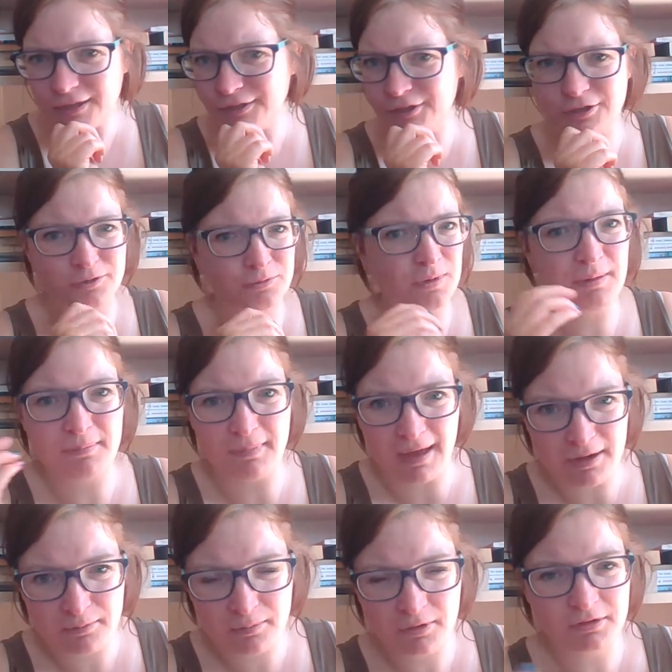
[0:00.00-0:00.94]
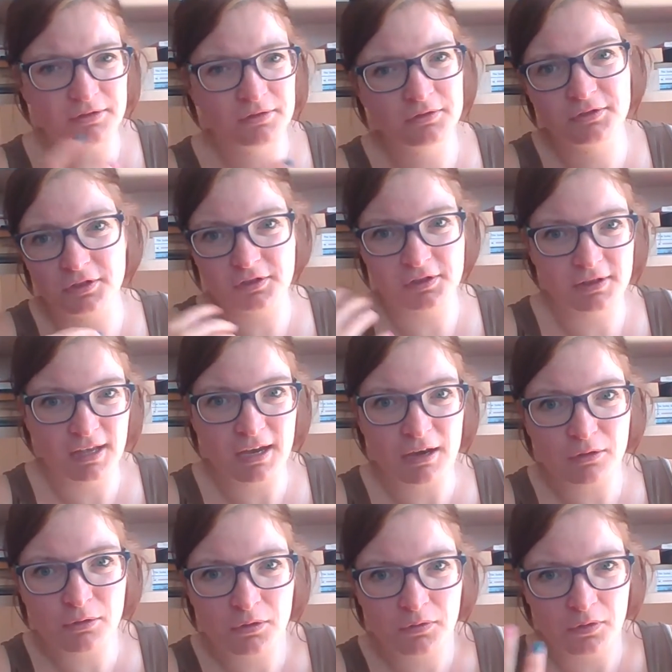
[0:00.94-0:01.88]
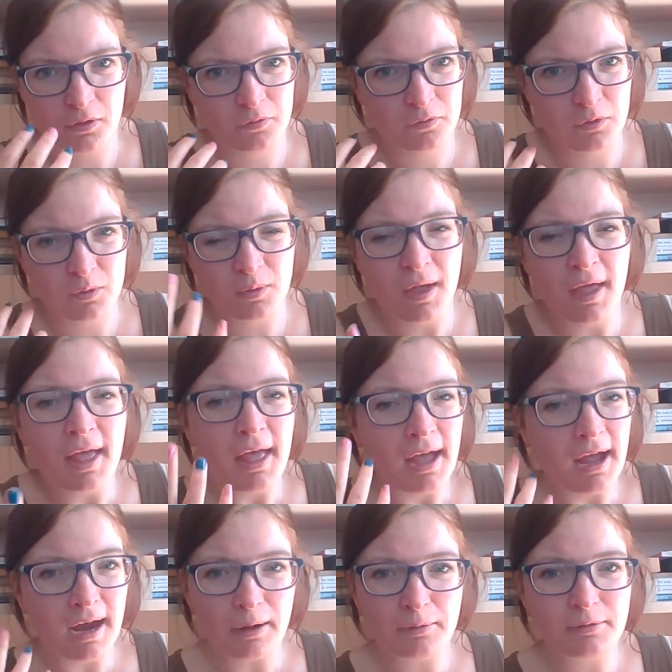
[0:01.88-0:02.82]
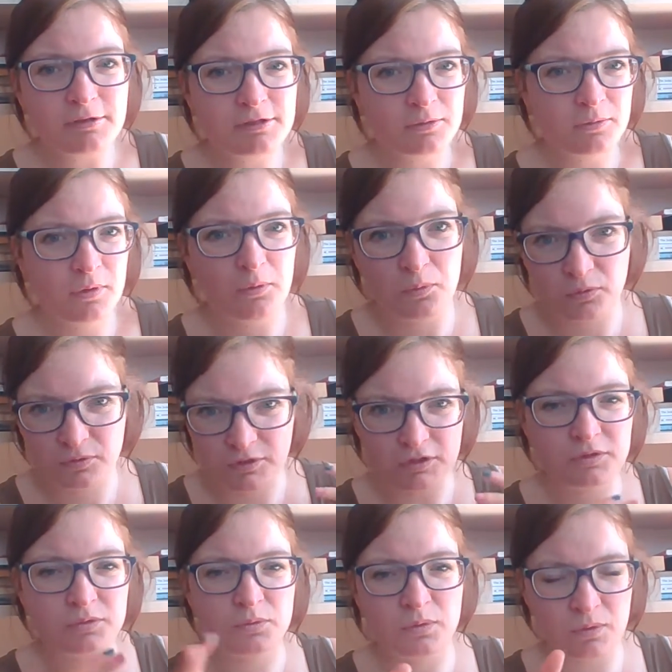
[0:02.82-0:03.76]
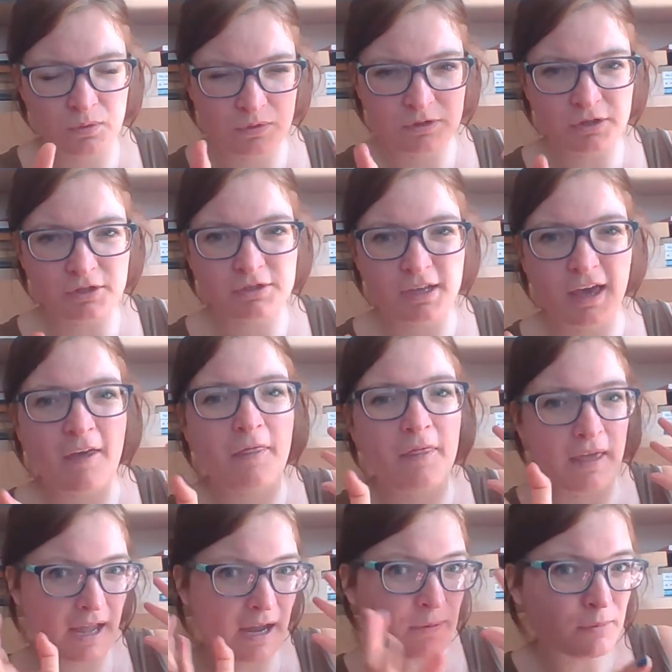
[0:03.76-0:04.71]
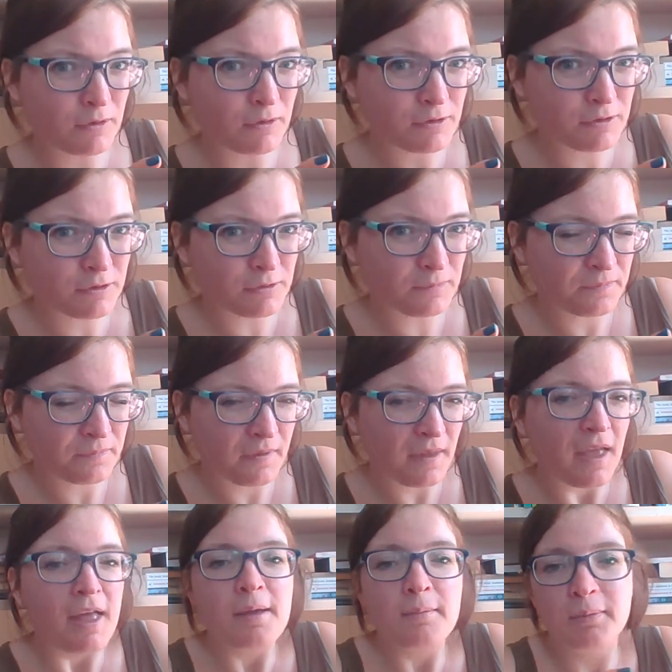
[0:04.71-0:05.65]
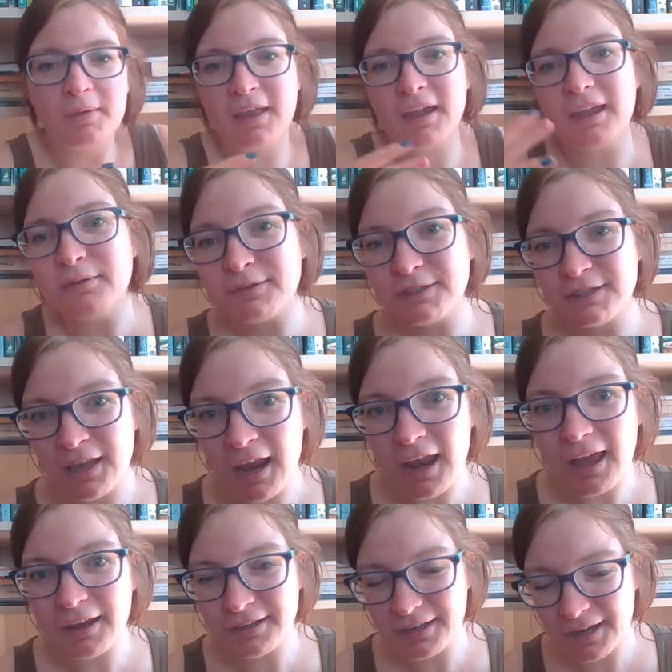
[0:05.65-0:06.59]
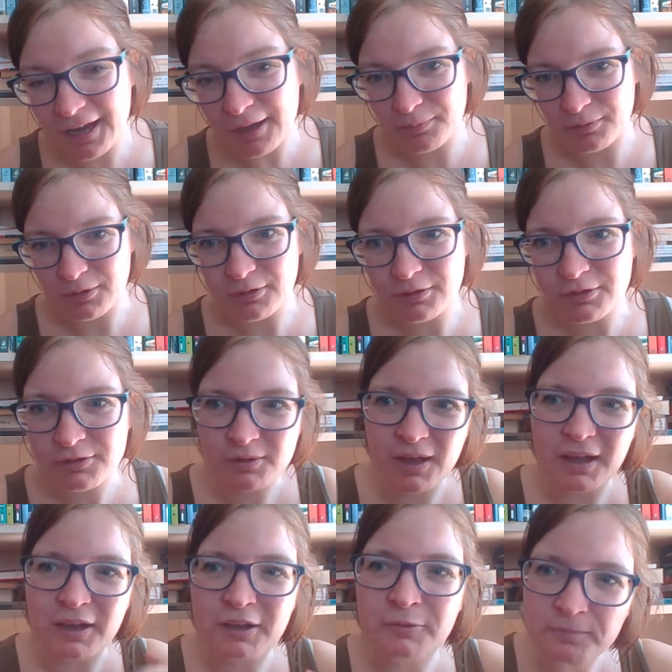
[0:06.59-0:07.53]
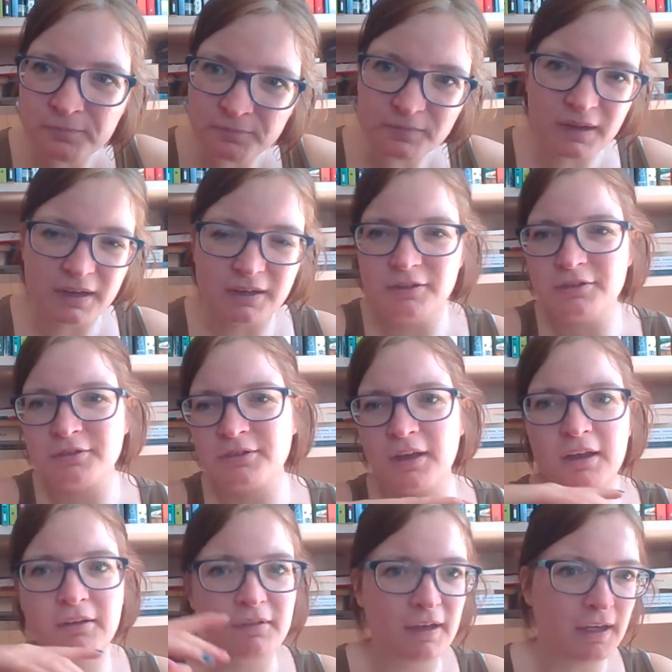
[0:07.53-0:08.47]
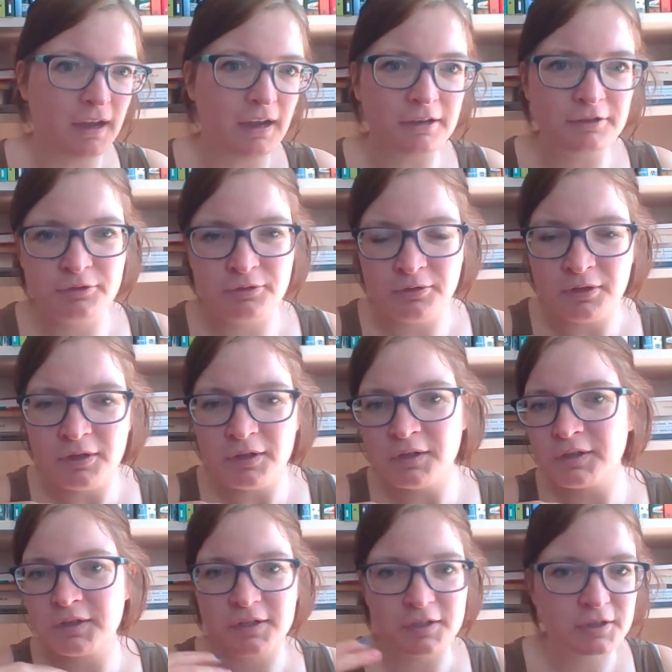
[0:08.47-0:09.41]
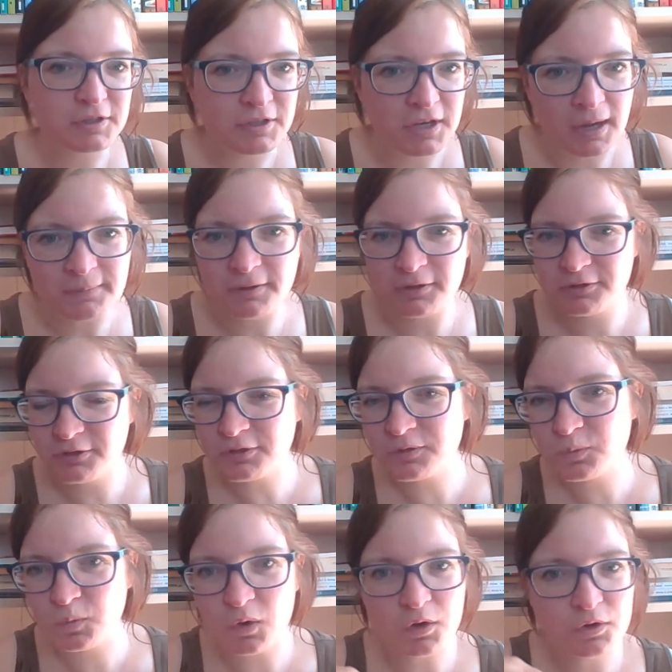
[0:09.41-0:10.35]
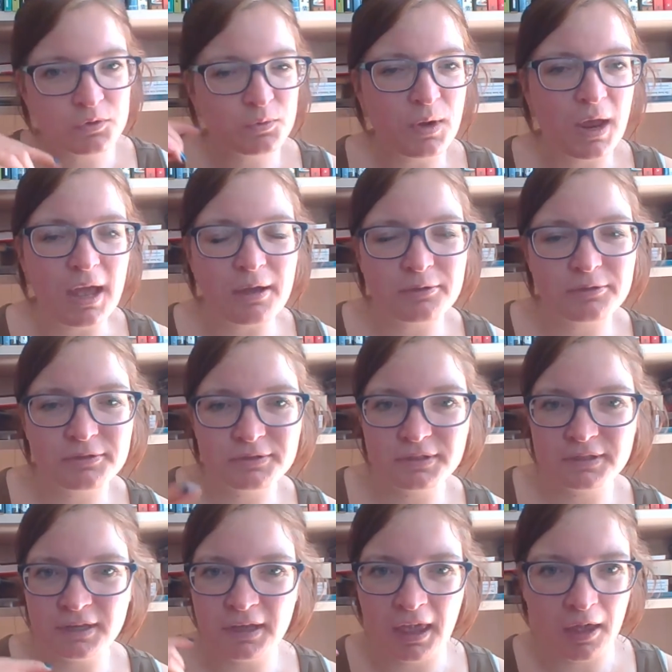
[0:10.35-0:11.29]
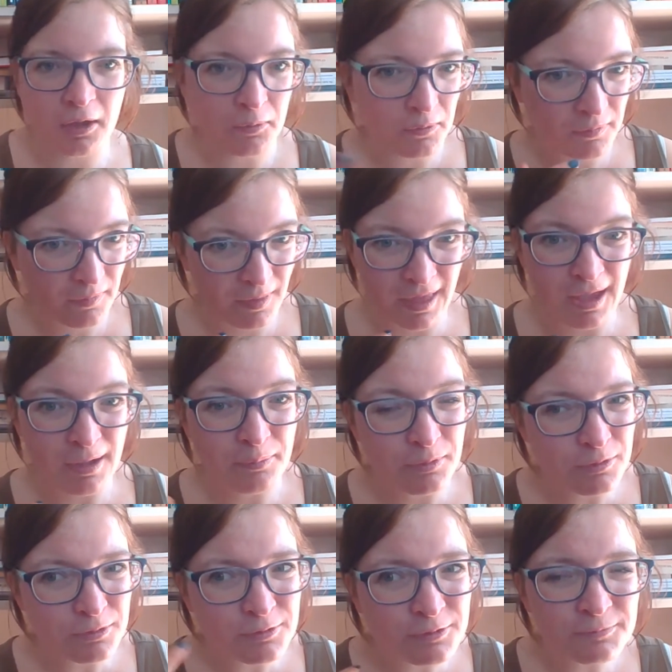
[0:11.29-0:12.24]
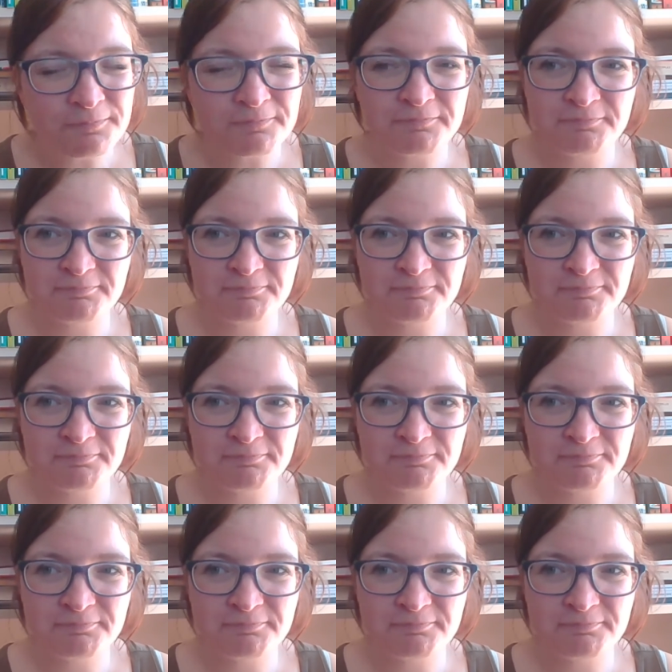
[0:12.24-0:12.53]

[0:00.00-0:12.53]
It doesn't really matter because it was just a layover for a few hours. So we were just at the airport. But like, it was at the airport. So like, it was kind of, I had to kill time. So I just walked around the airport.